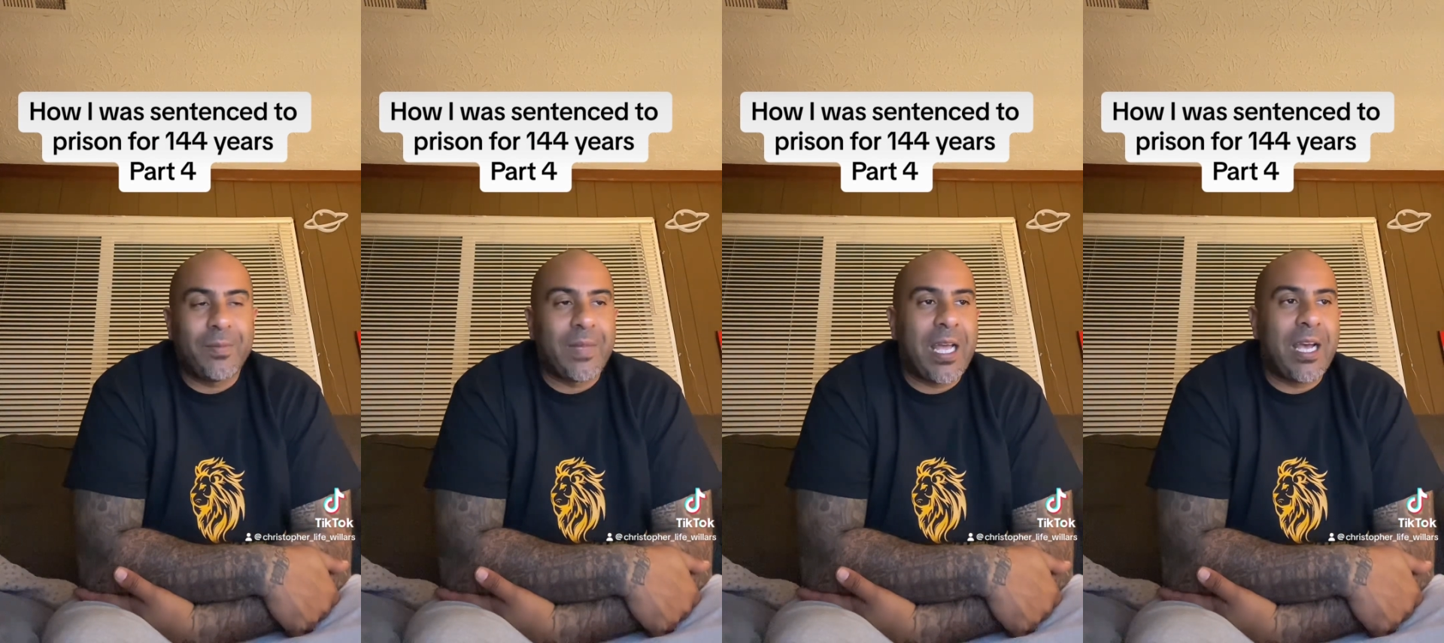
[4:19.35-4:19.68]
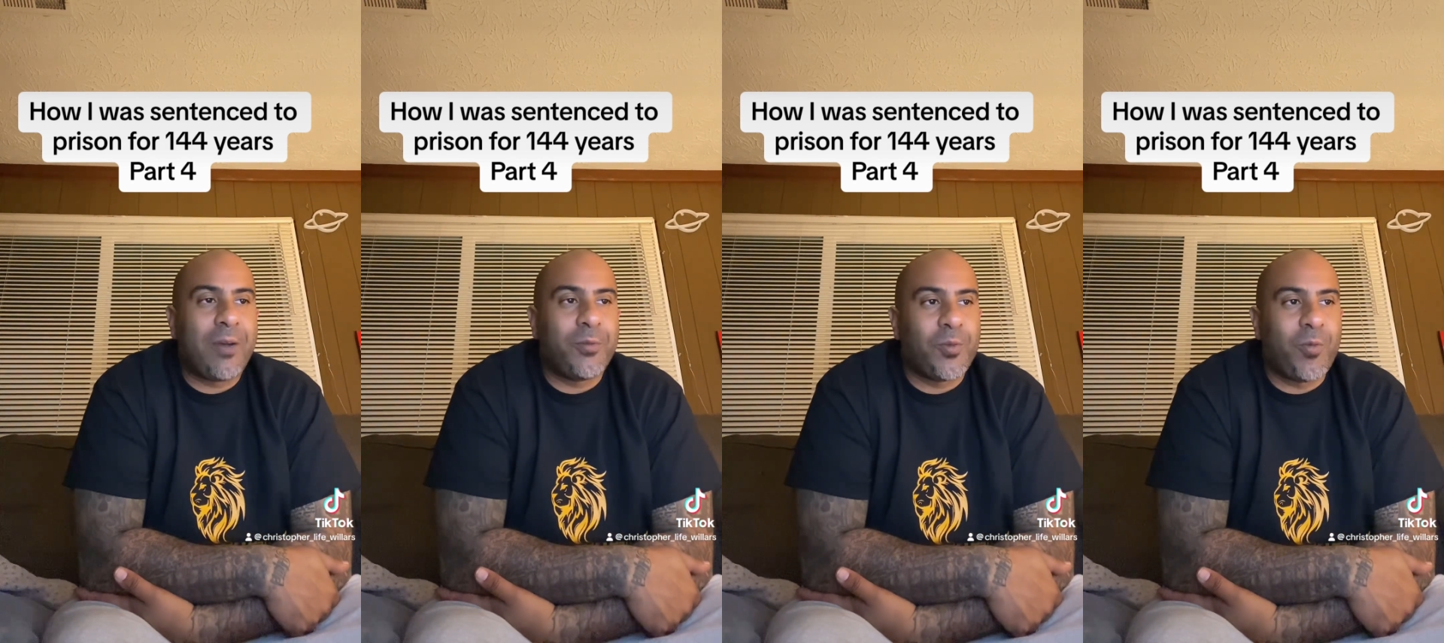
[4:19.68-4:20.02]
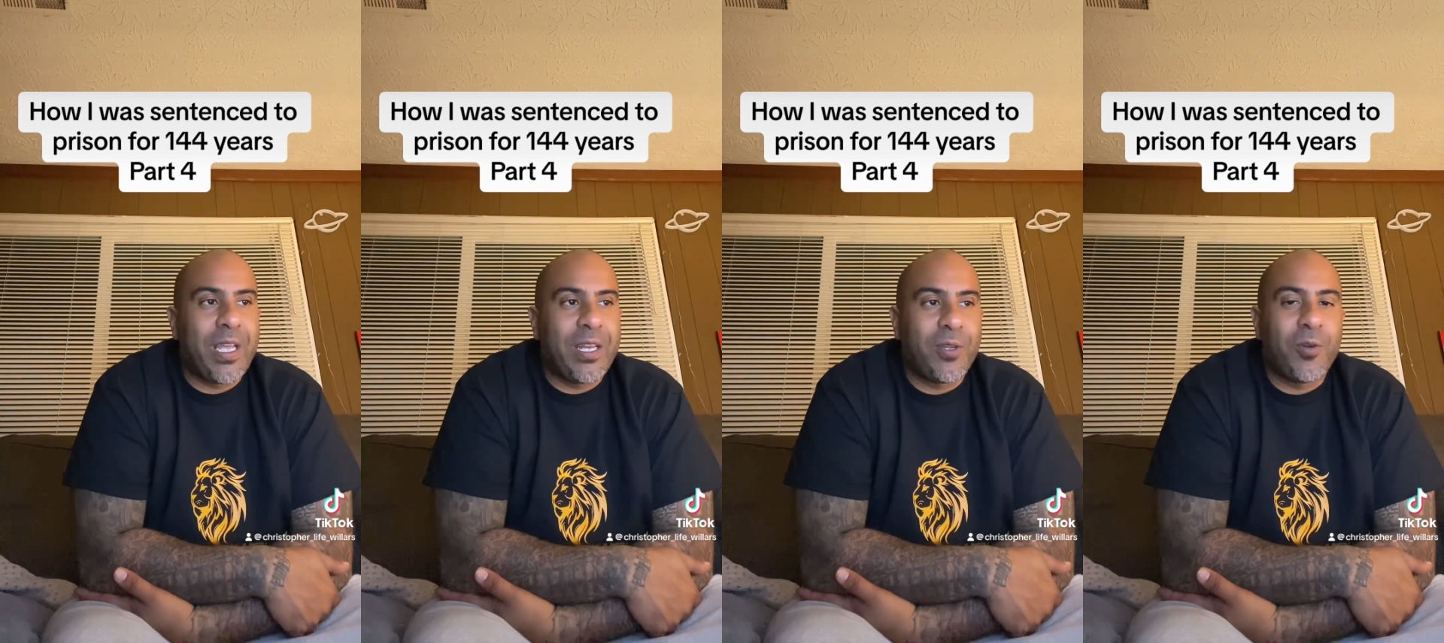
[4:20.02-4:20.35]
Now I was
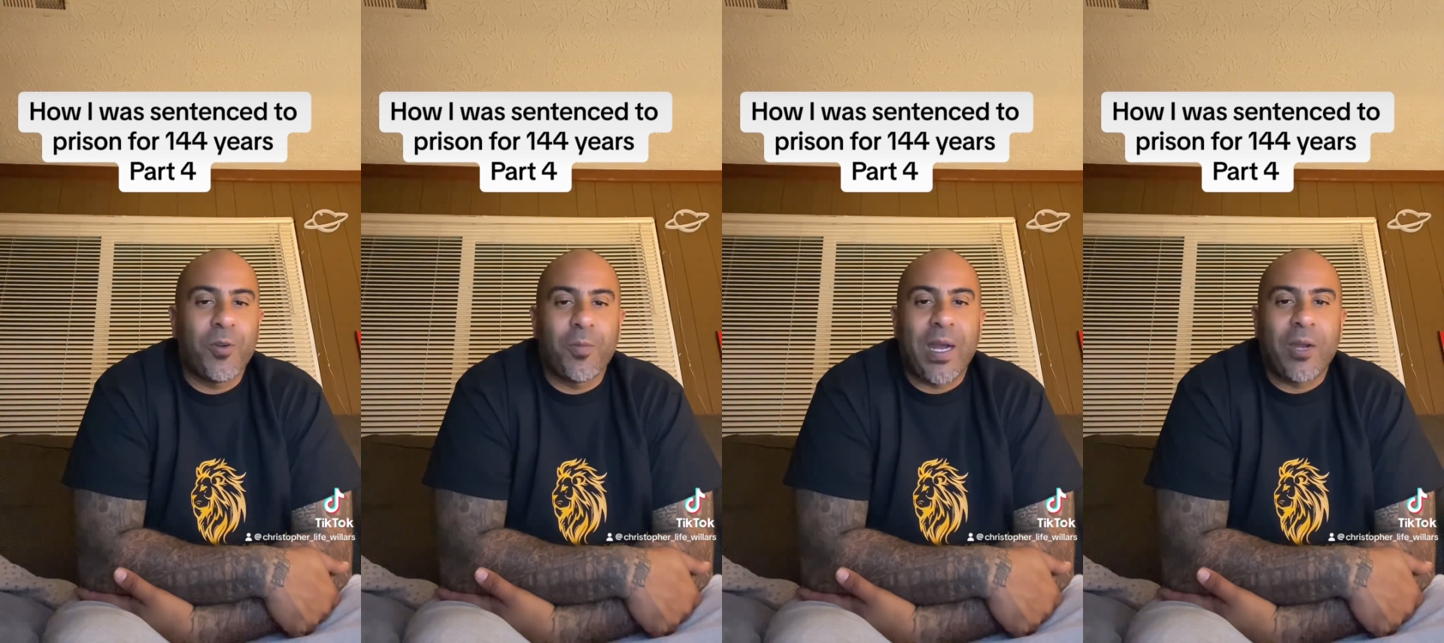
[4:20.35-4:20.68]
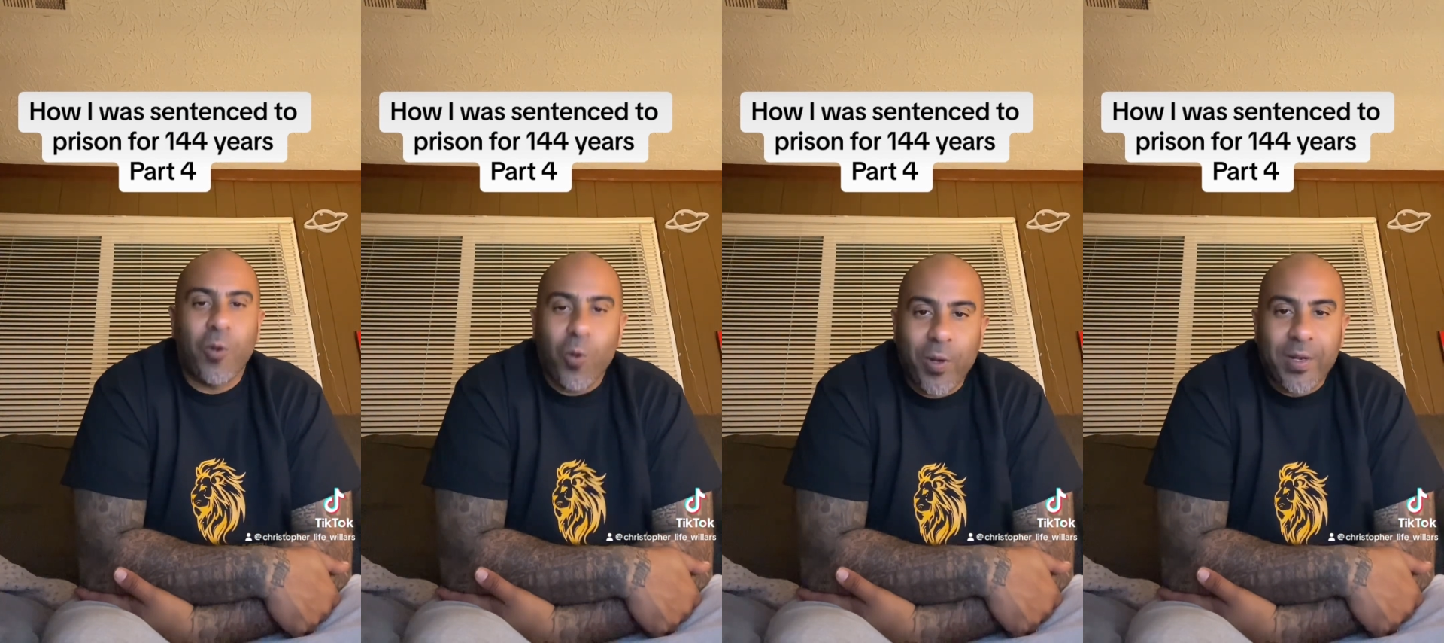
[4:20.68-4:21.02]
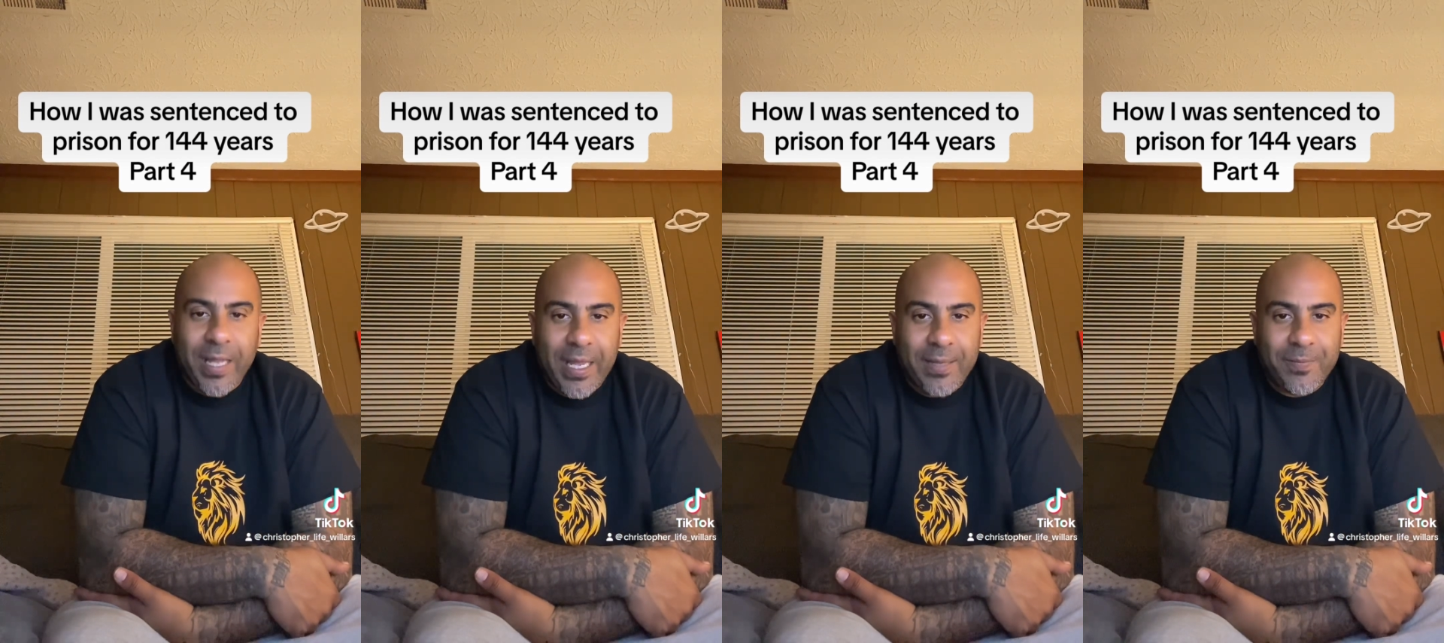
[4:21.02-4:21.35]
waiting to go to my court
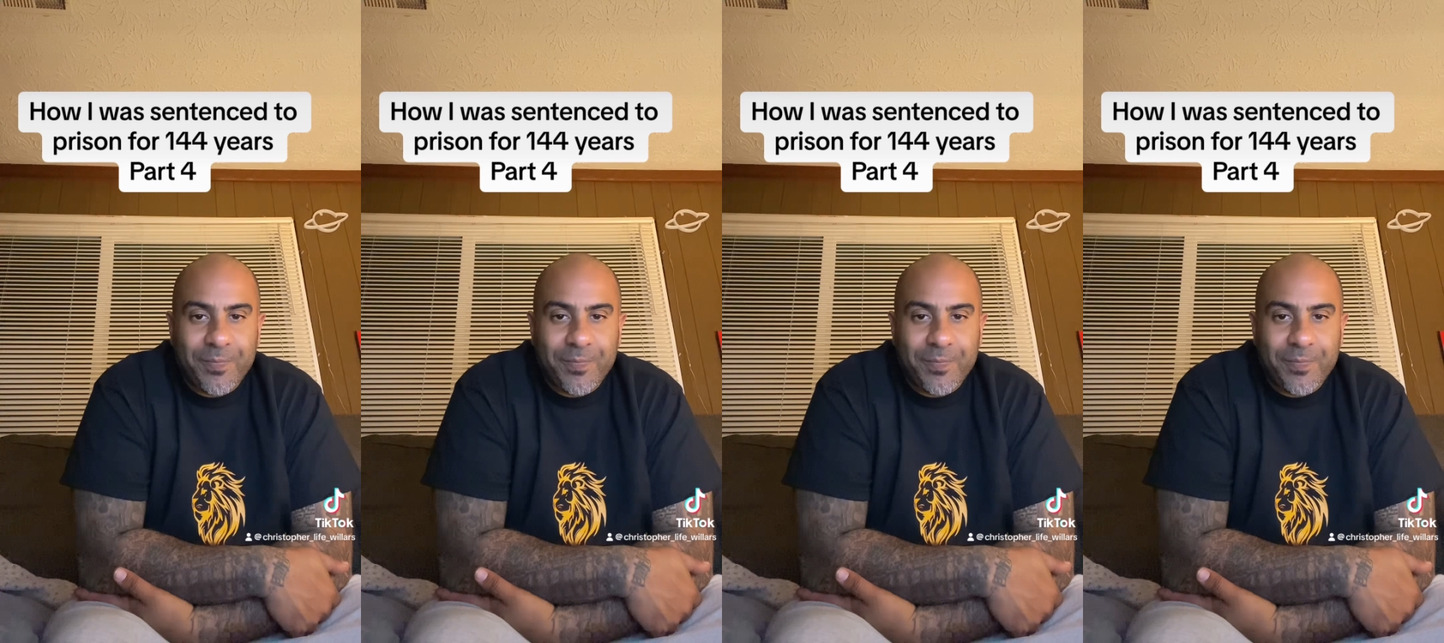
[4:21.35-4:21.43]
date.